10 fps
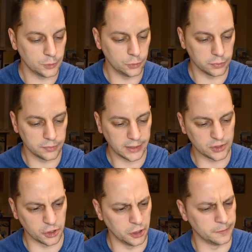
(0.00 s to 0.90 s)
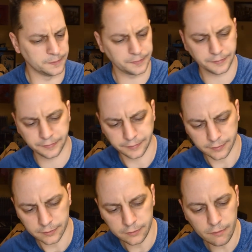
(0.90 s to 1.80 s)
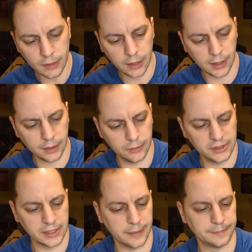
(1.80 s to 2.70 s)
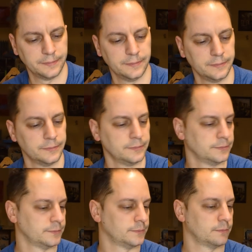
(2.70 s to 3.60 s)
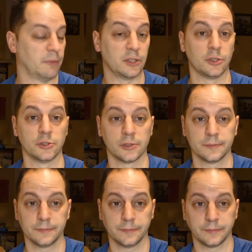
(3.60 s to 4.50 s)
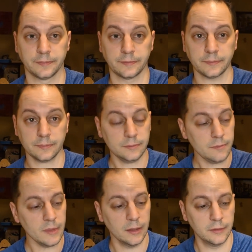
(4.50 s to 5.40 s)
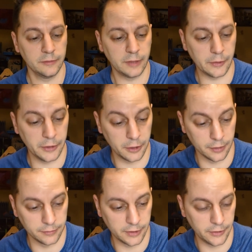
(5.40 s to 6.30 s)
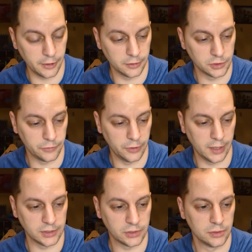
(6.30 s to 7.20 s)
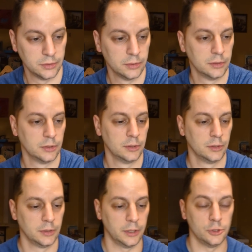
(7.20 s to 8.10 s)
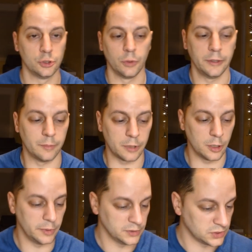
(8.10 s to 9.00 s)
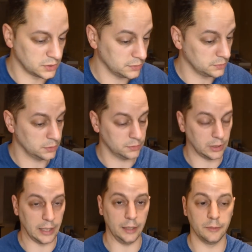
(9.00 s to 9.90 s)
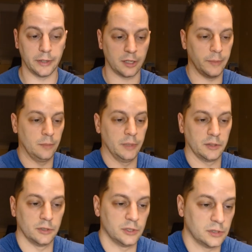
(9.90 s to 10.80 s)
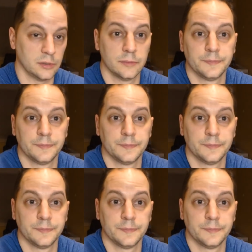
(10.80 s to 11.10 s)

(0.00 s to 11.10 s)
Oof, that's good. What is that? Michter's. Very good, very good. So if you guys enjoy your bourbons, highly recommend Michter's.